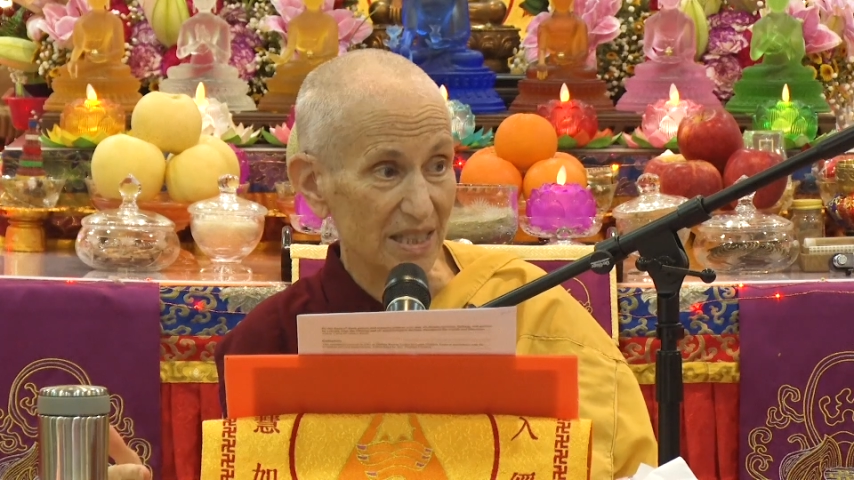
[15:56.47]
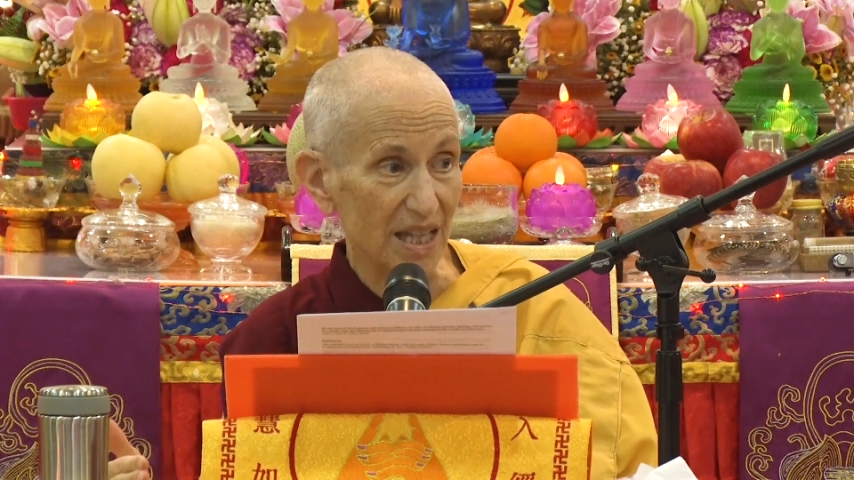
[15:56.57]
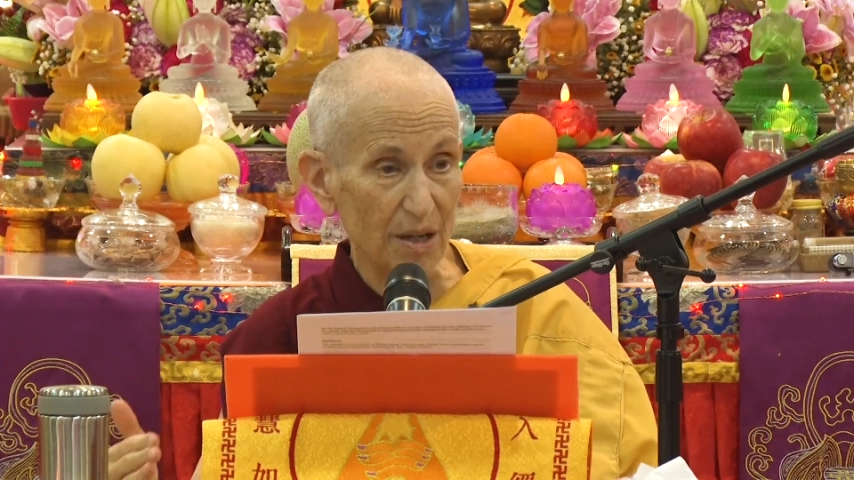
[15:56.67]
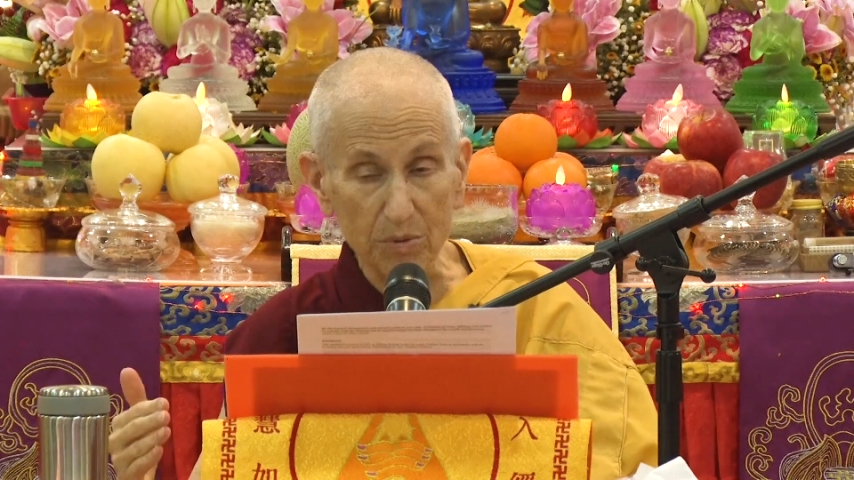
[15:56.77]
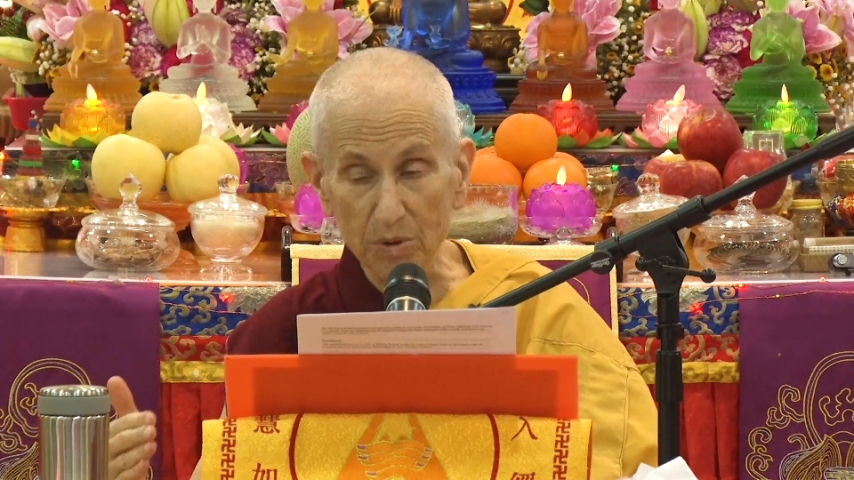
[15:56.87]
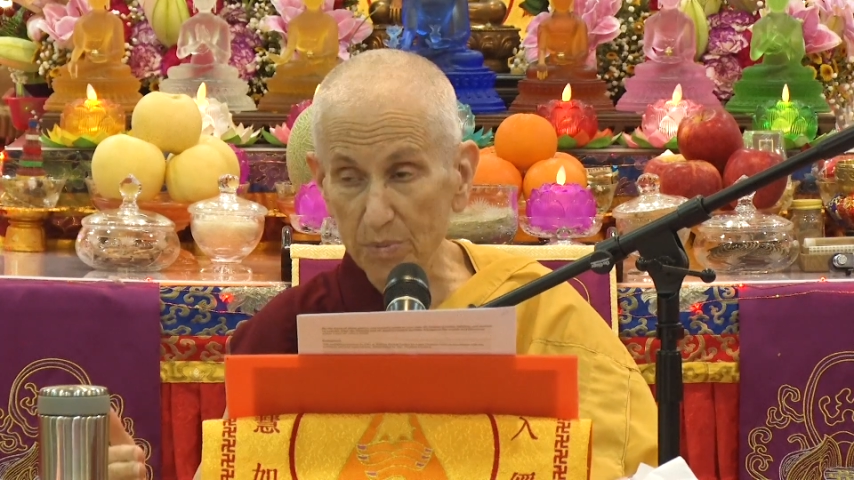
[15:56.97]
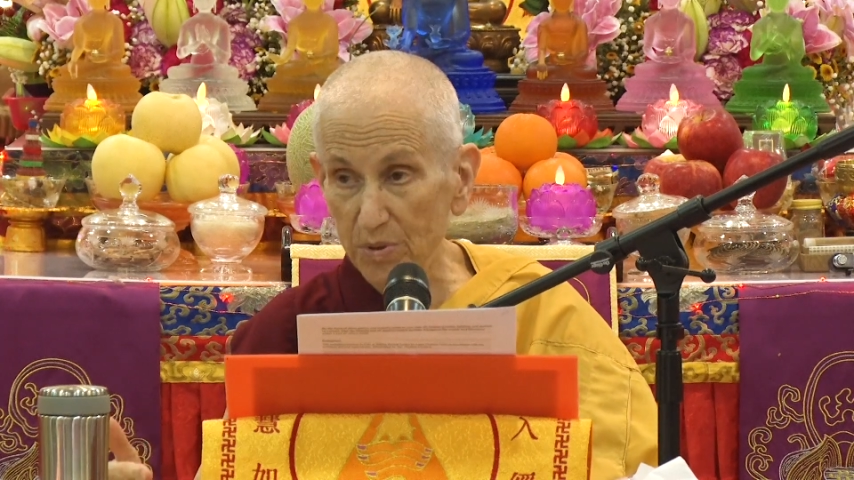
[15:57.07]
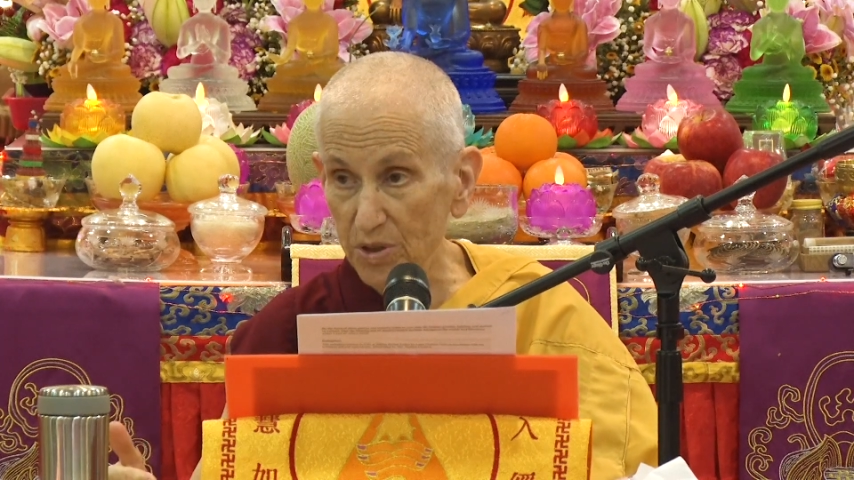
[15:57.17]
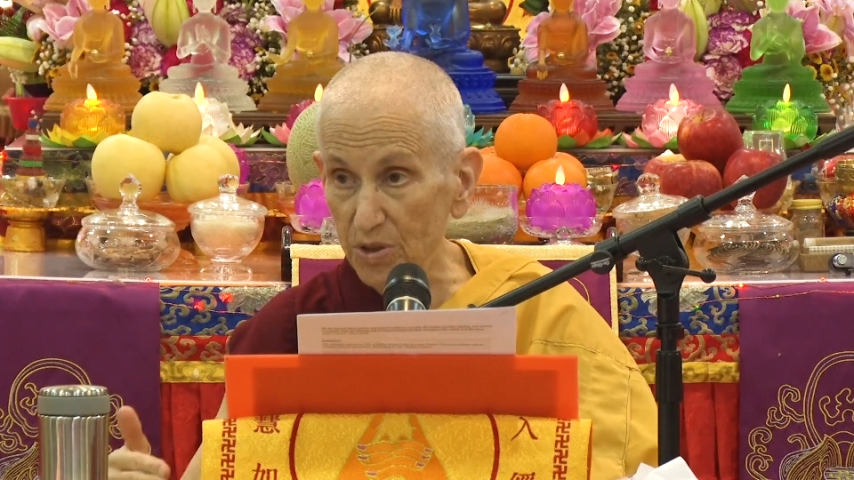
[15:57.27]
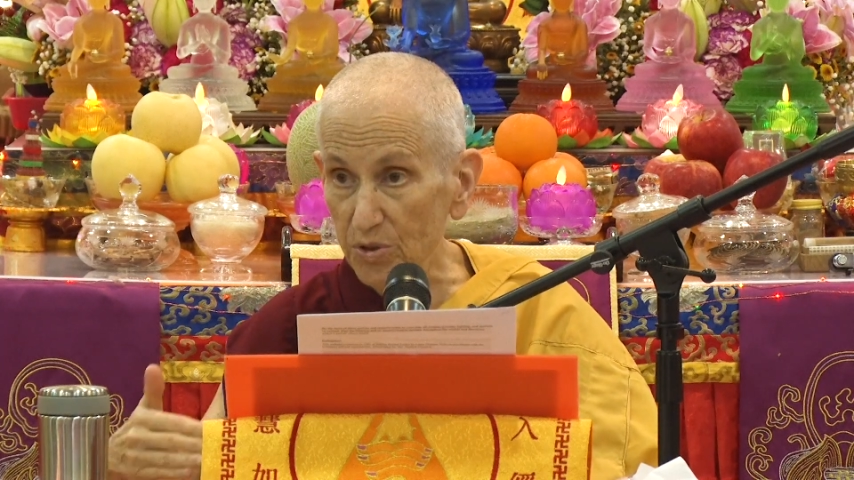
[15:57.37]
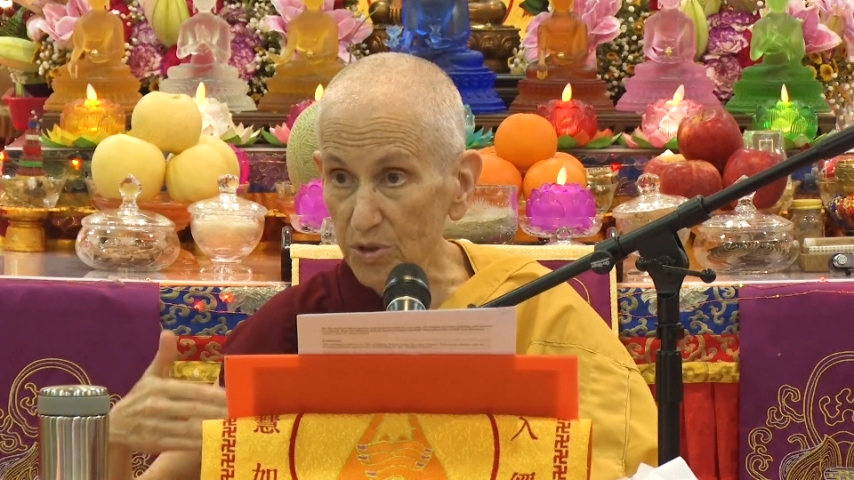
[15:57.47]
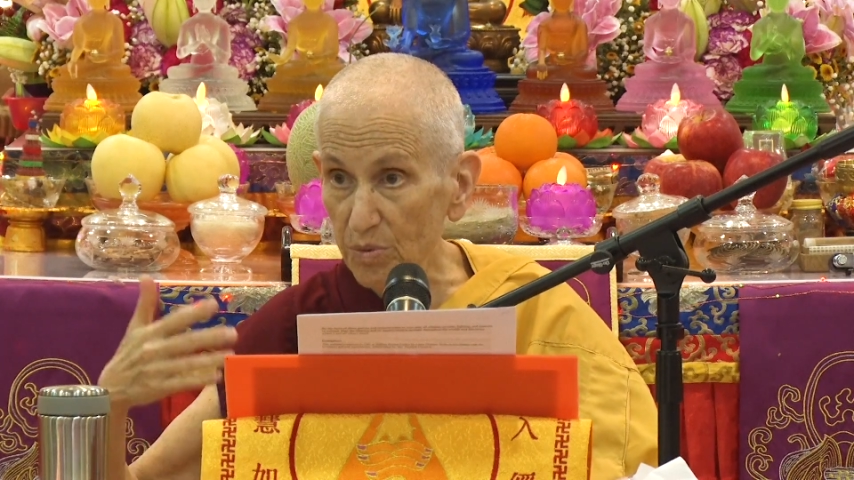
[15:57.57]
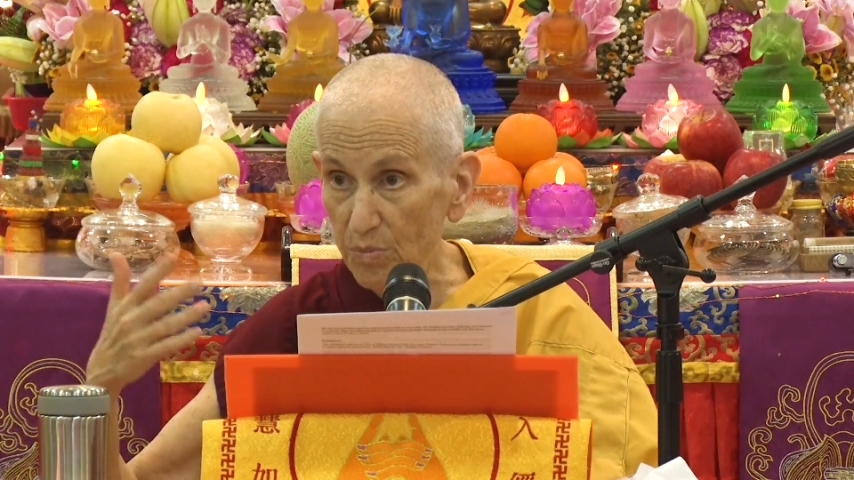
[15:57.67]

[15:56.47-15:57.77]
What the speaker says: that will produce